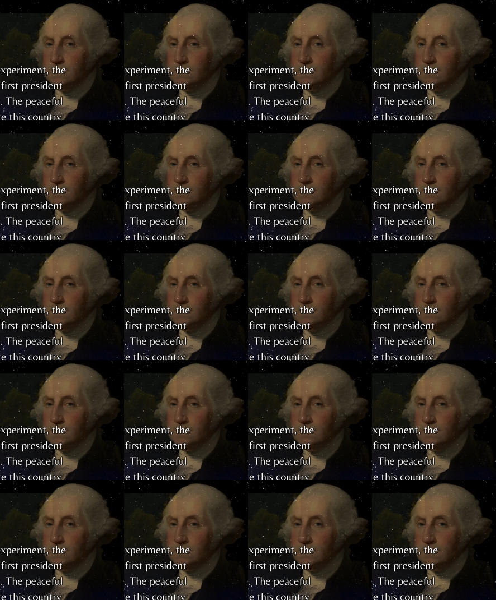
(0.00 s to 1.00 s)

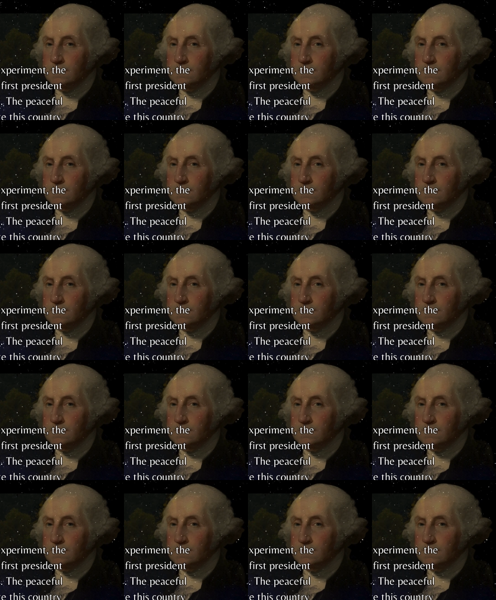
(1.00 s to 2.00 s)

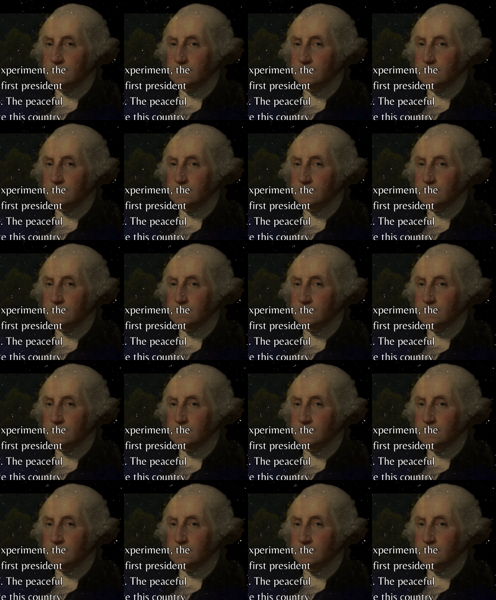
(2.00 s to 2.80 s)
Nobody speaks.